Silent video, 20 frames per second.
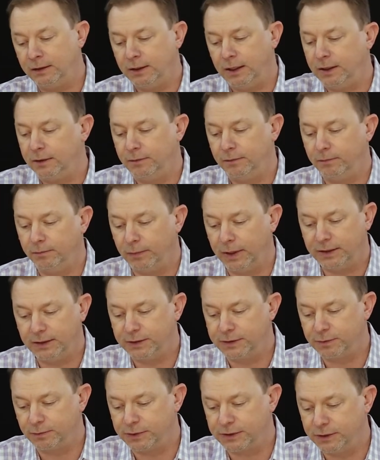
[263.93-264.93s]
And
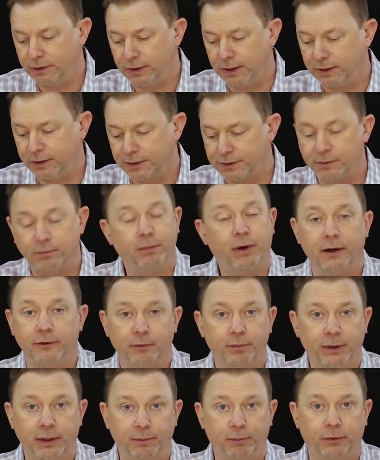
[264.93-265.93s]
magnesium stearate doesn't
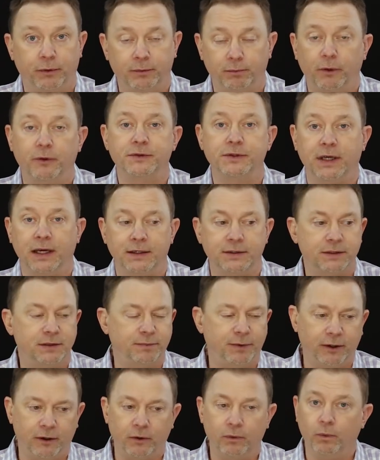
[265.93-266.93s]
bother people in most cases.
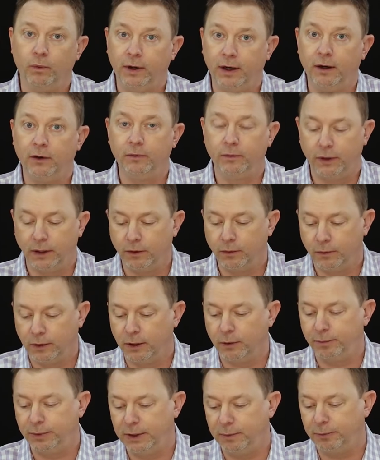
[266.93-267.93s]
There are
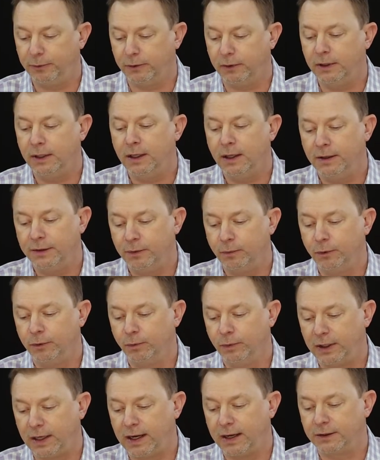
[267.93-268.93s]
rare people that
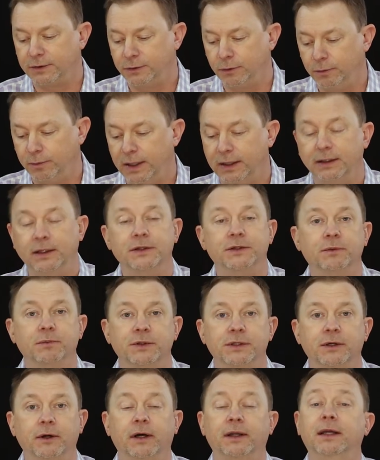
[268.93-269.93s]
would react to a
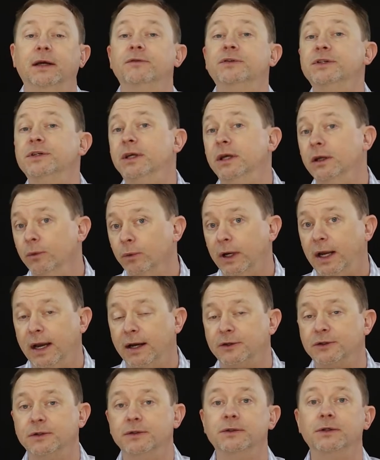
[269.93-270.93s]
magnesium stearate. They have skin
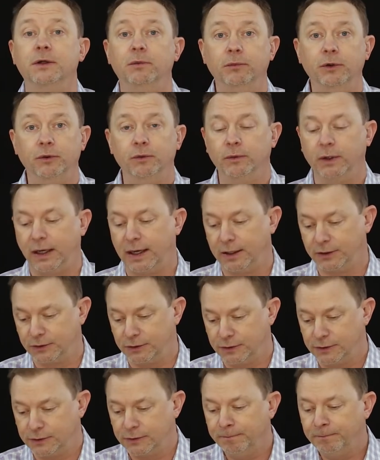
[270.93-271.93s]
reactions and immune
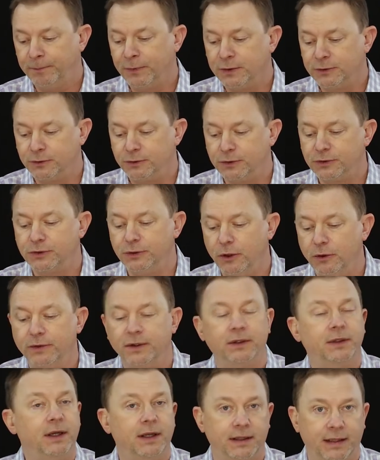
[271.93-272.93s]
reactions. So just know
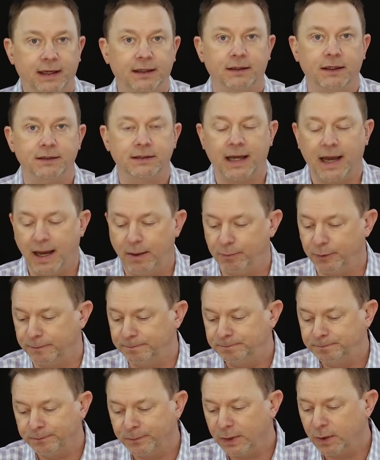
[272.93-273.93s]
that does
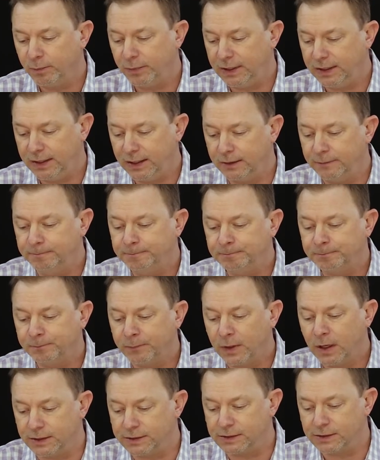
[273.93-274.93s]
happen. But again,
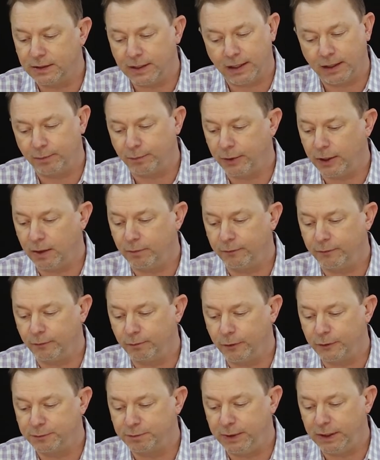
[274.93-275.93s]
it's not a problem for
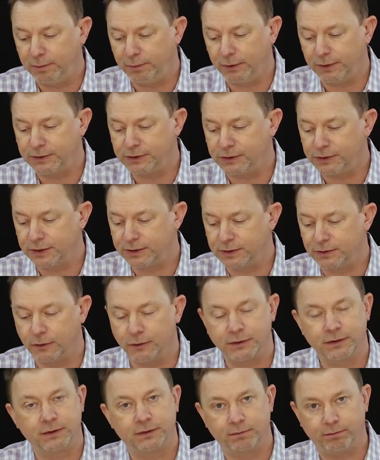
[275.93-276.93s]
most people. It's just
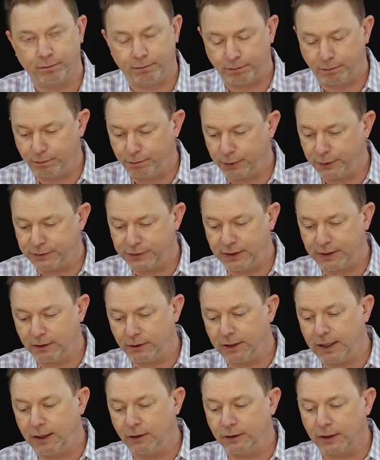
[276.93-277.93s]
those
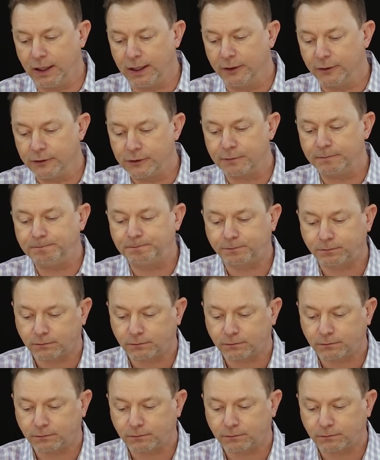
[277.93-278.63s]
particular outliers.